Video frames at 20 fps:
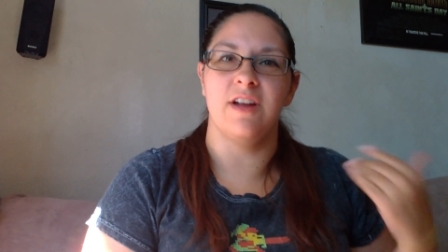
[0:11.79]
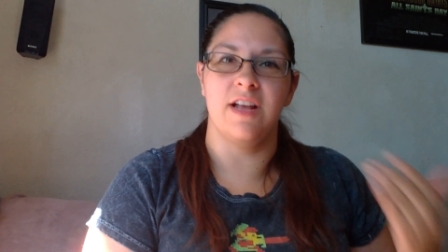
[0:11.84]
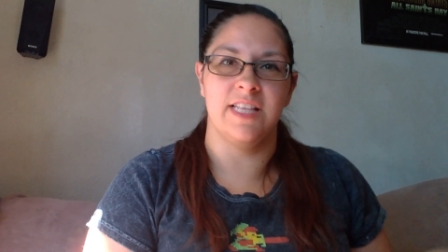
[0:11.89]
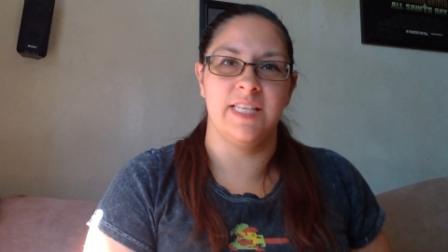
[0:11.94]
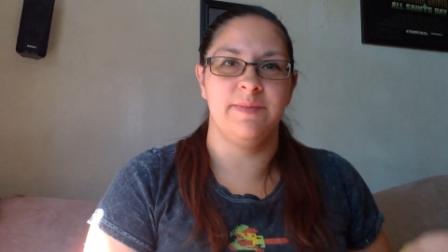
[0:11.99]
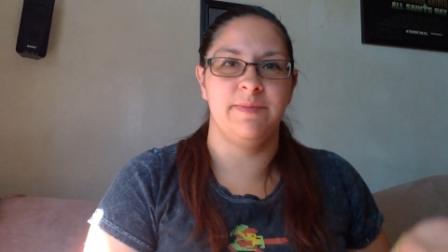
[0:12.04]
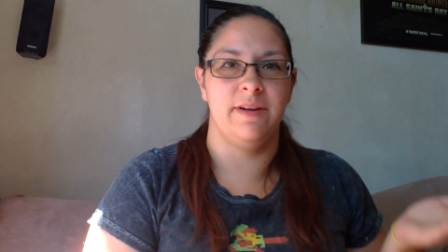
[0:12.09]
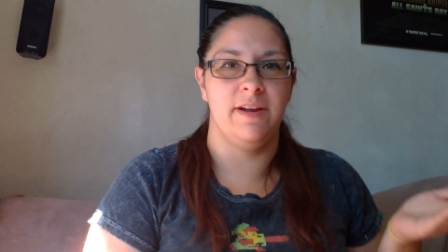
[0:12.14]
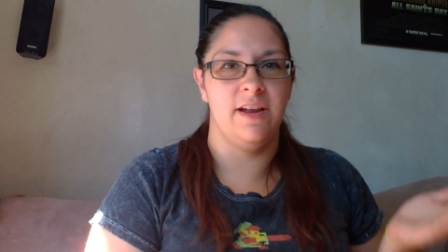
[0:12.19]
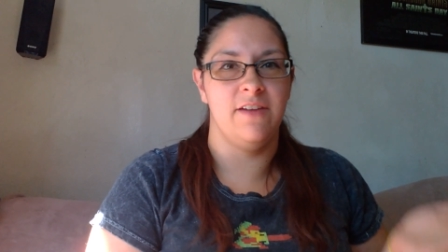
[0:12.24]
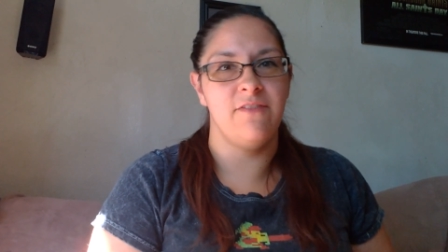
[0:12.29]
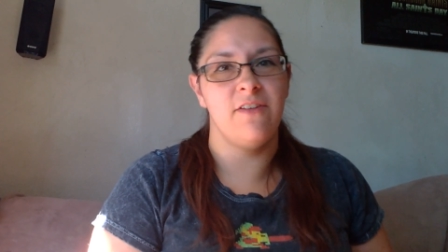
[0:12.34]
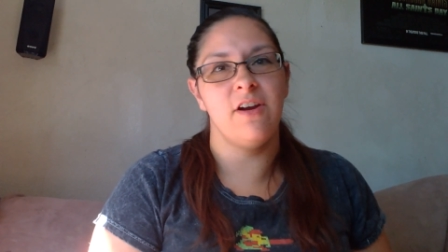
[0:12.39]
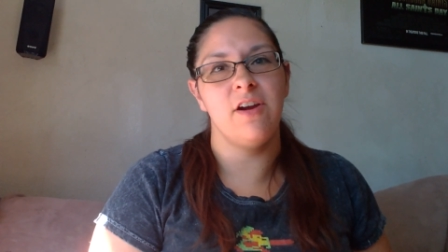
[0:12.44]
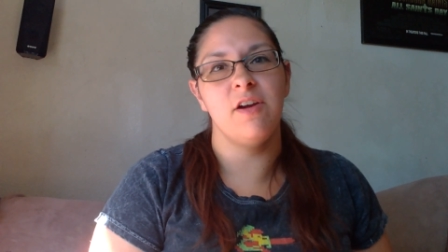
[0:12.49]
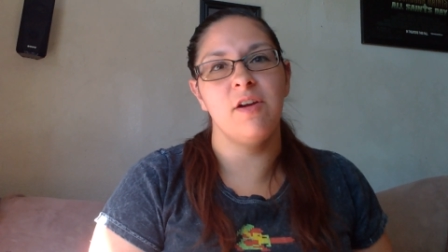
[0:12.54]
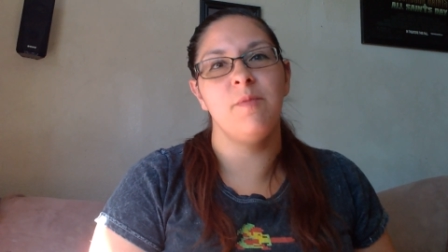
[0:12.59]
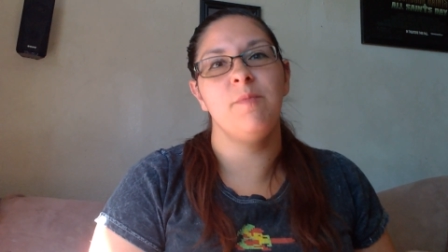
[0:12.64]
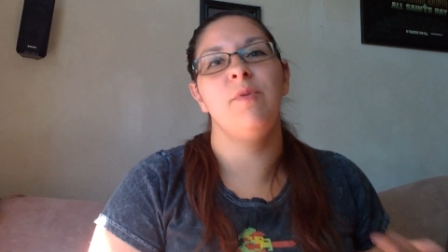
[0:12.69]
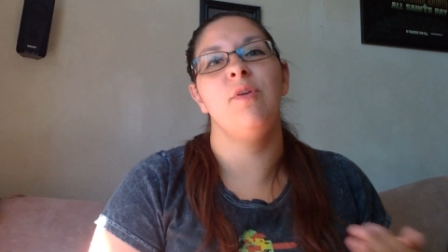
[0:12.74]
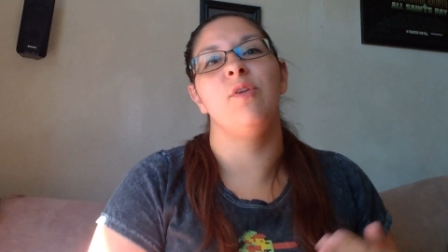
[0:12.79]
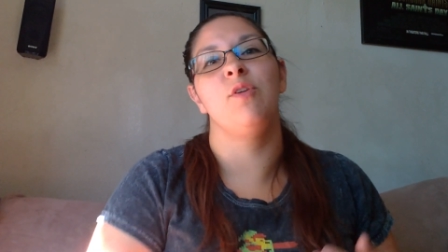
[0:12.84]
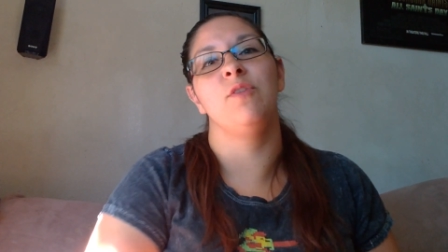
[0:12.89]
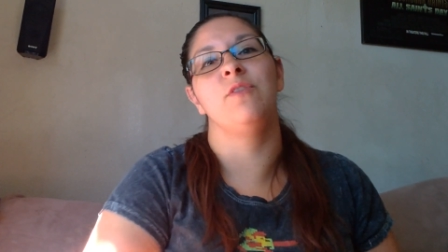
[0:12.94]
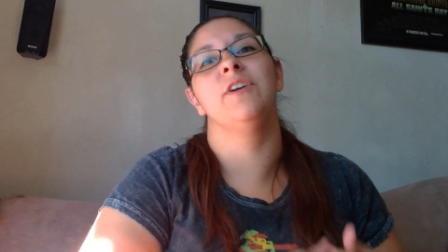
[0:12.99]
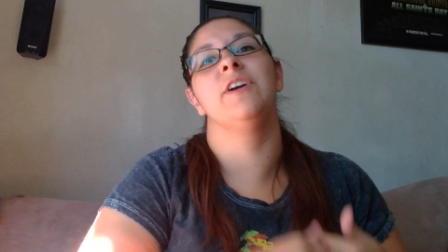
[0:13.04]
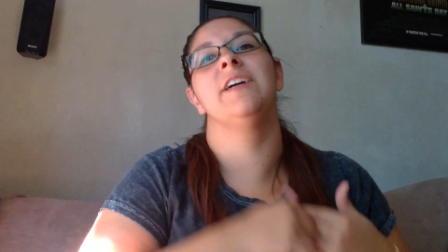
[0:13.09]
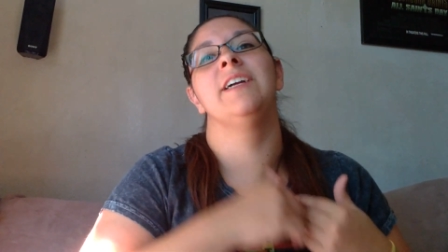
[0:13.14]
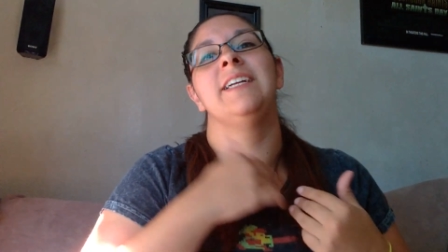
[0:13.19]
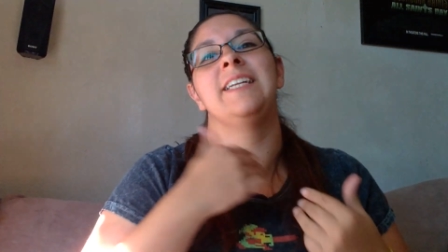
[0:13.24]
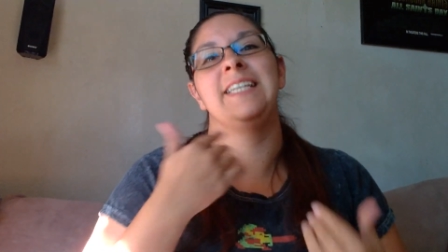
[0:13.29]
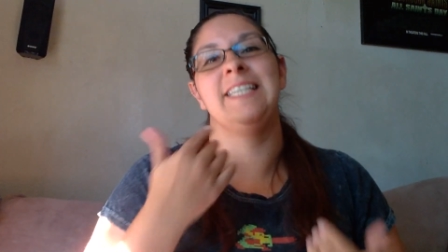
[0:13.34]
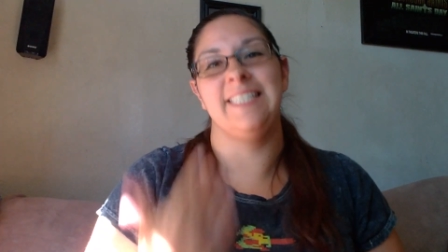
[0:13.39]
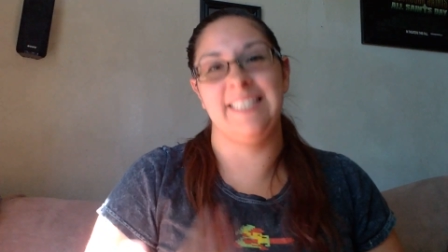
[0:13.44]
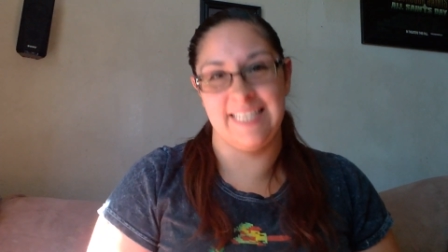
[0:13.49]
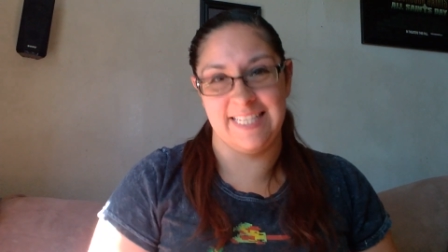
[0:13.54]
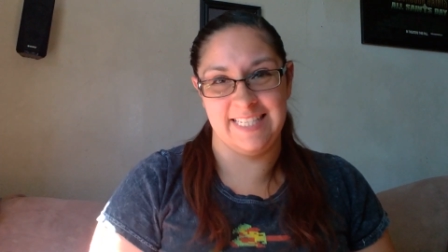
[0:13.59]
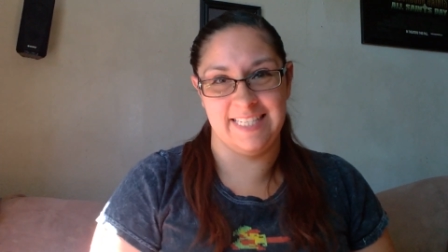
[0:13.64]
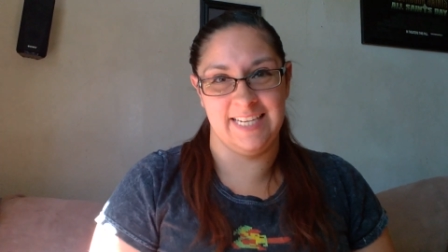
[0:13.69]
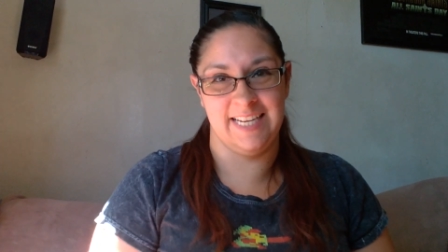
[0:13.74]
Knott's Berry Farm over
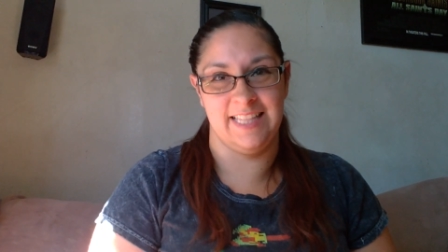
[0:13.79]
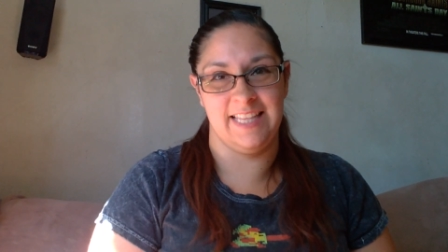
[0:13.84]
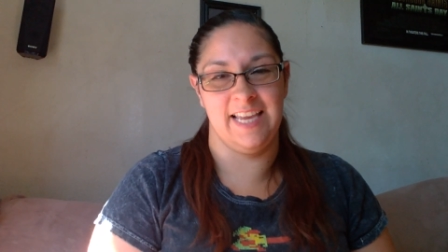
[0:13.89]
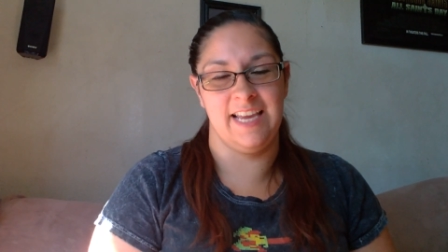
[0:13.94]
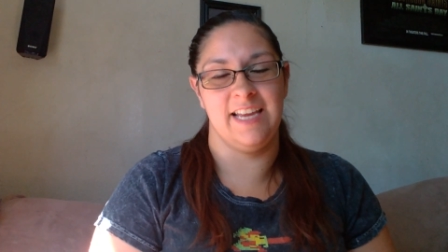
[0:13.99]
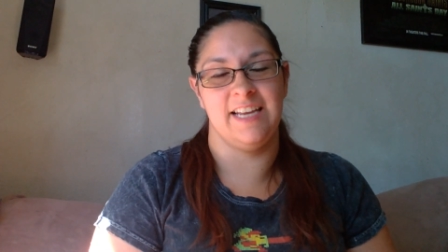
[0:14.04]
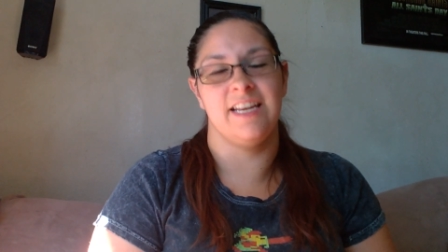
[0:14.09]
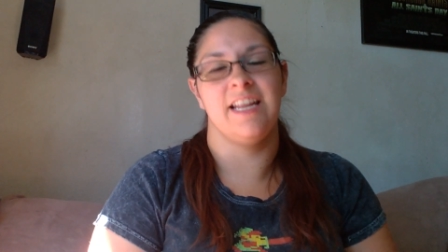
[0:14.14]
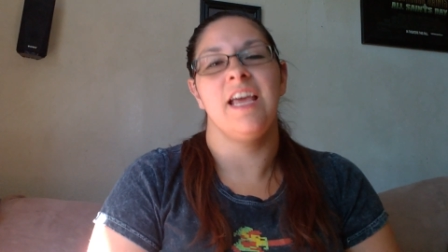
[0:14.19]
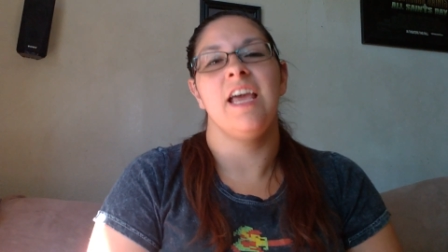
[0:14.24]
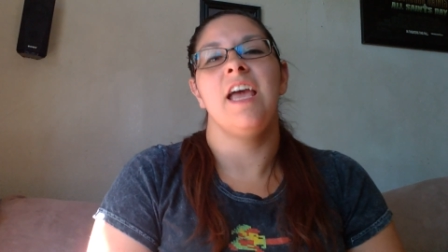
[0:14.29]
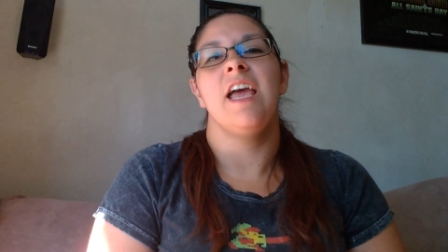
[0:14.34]
Disneyland?